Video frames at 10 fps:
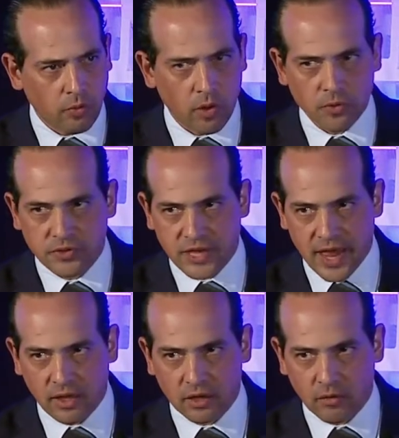growth,
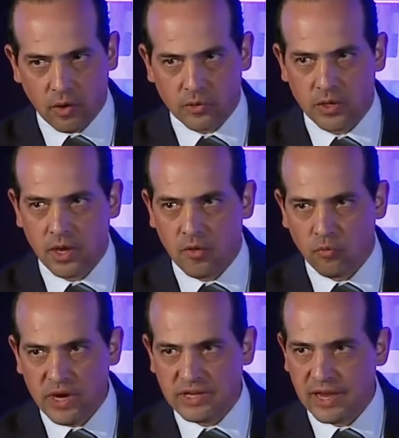talent growth.
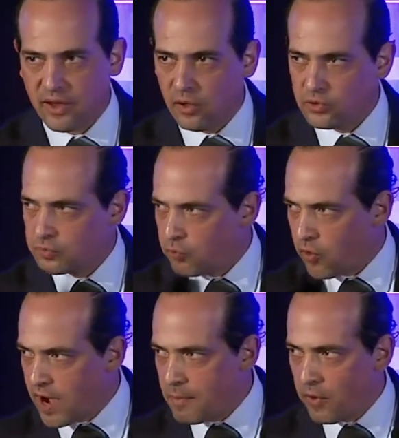Retail's
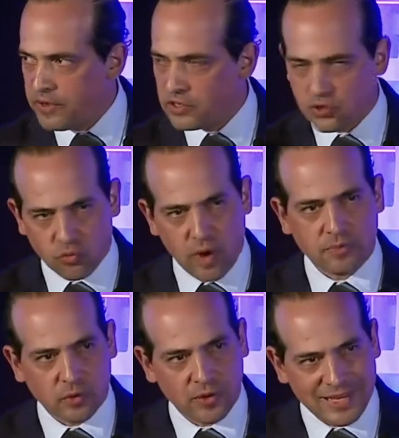primary
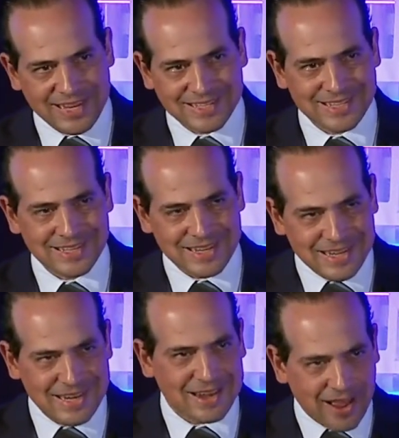disruptor isn't
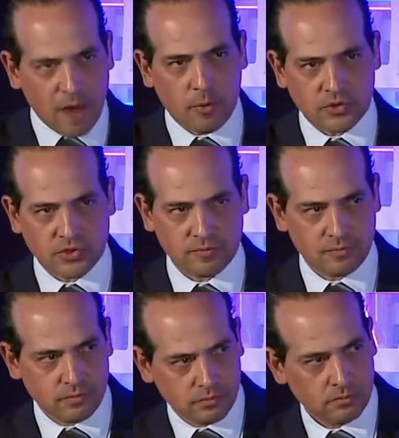e-commerce.
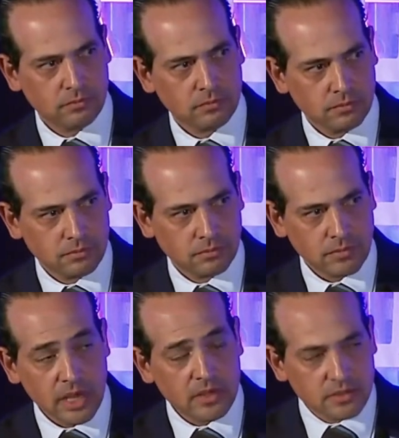
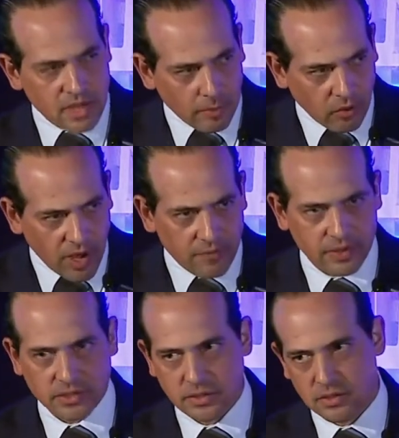It's
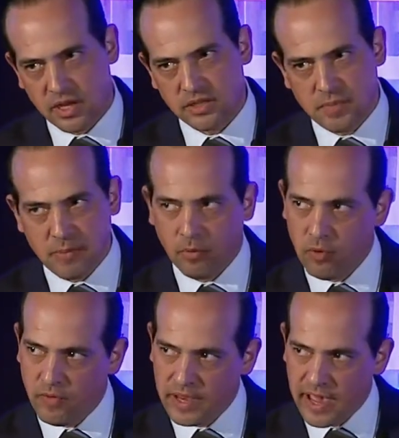demographics. It's people
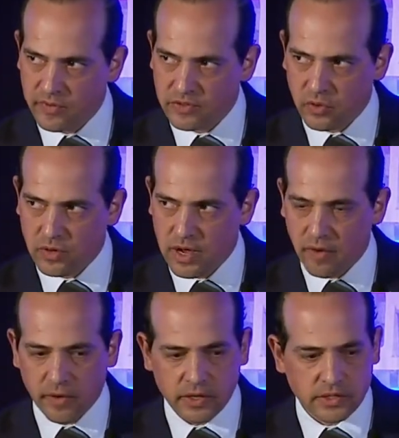moving out of certain
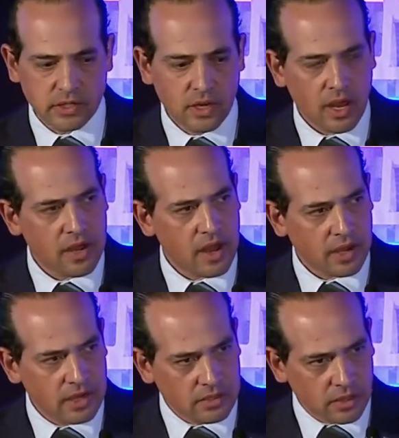areas and
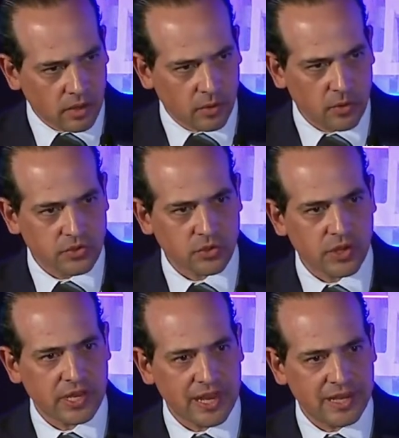not into others, so
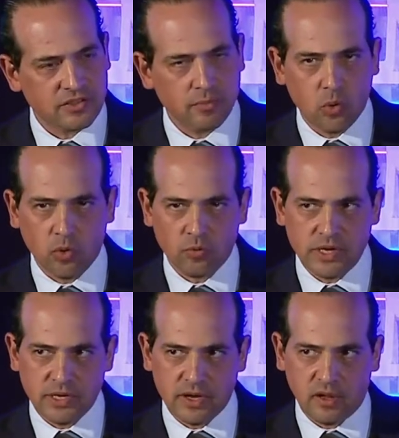they can't support
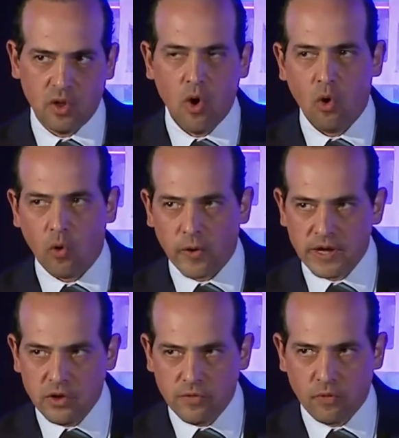retail, or a
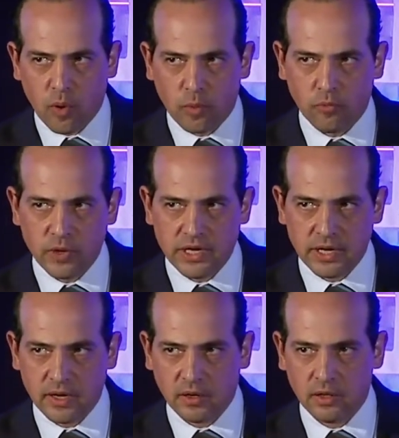new form of
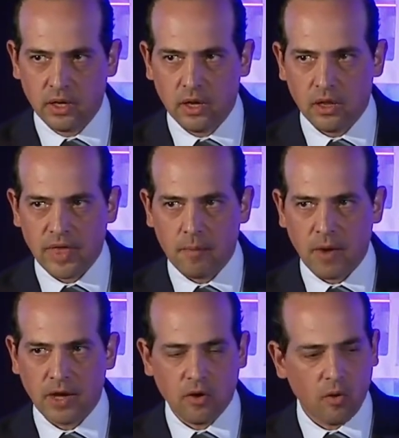retail that
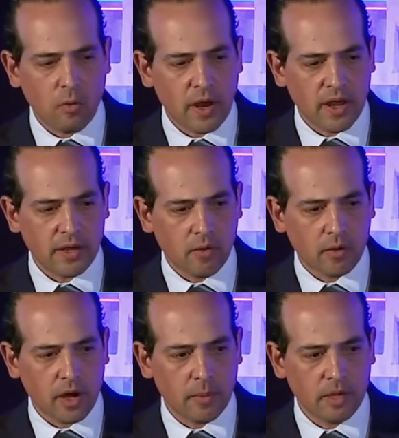might go away or
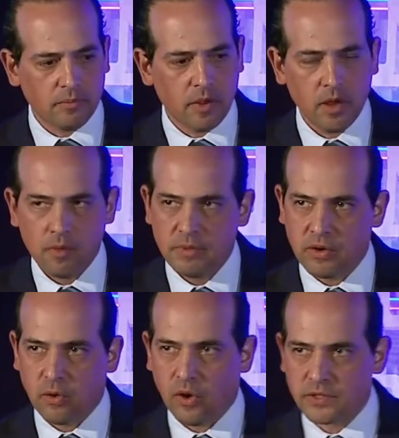come in
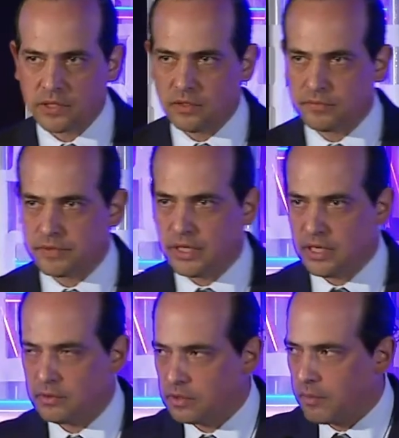because of
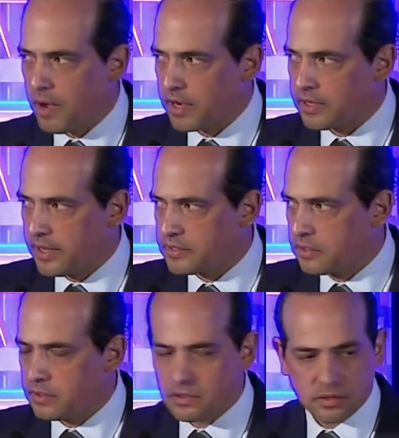commoditized
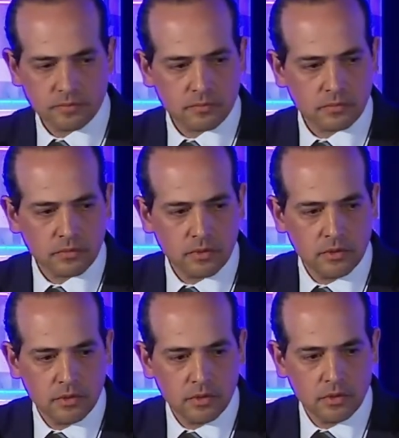goods.
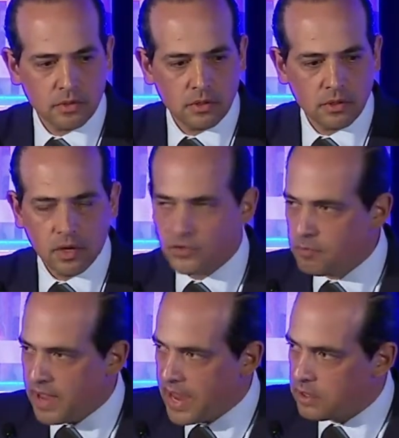Here's
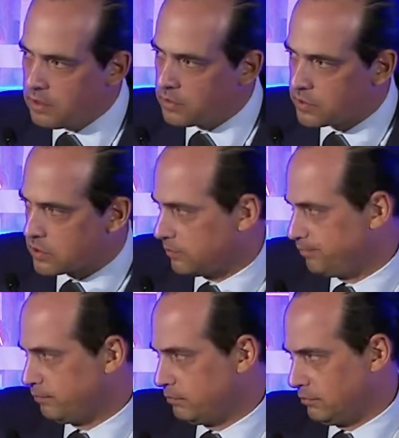some bad news.
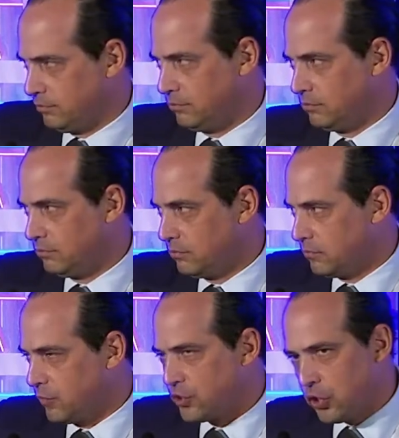
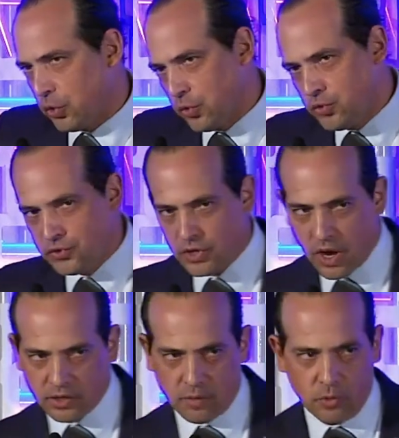Returns
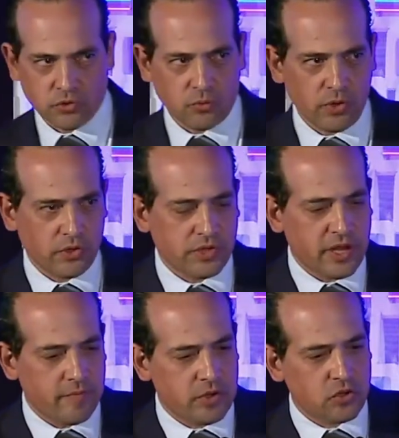on commercial real estate
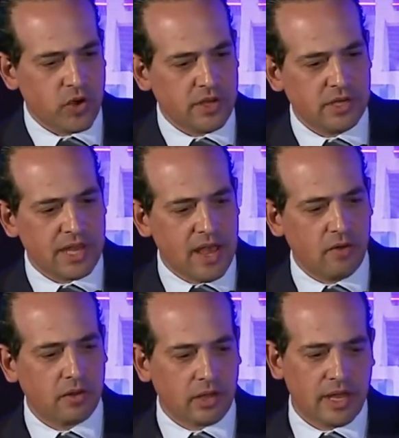have been trending
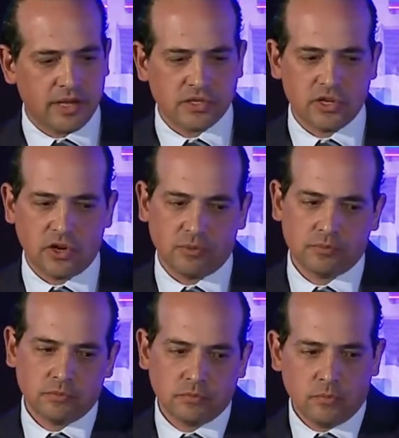down in the last year,
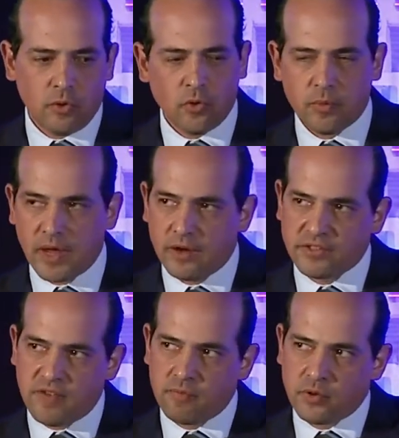earned about a
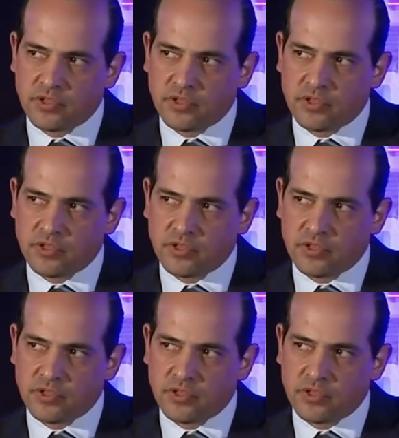7%